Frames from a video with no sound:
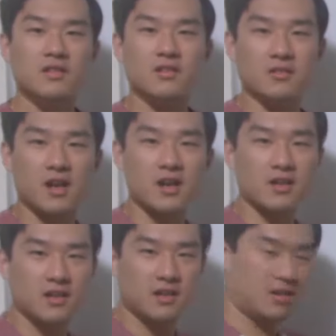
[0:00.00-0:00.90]

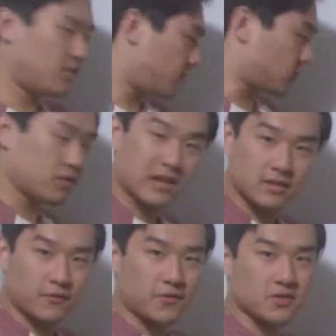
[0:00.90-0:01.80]
Okay, so that's
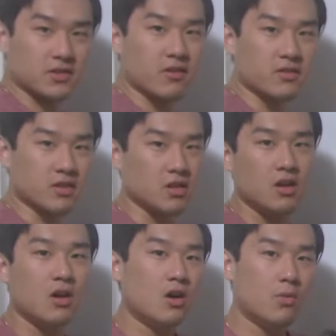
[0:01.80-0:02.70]
the first sound here.
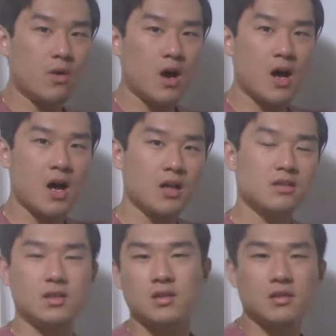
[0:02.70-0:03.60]

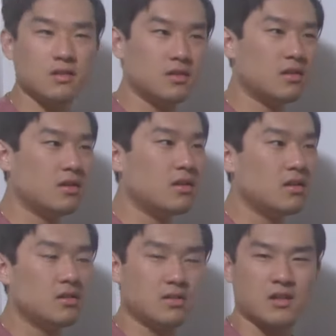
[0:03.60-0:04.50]
What?
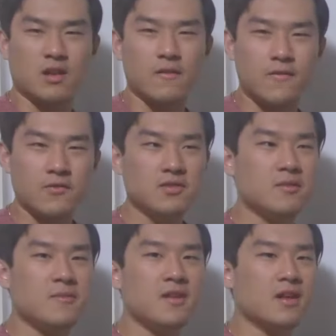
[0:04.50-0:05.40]
It's gonna confuse.
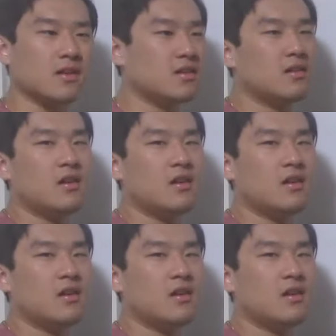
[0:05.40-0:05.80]
It'll be like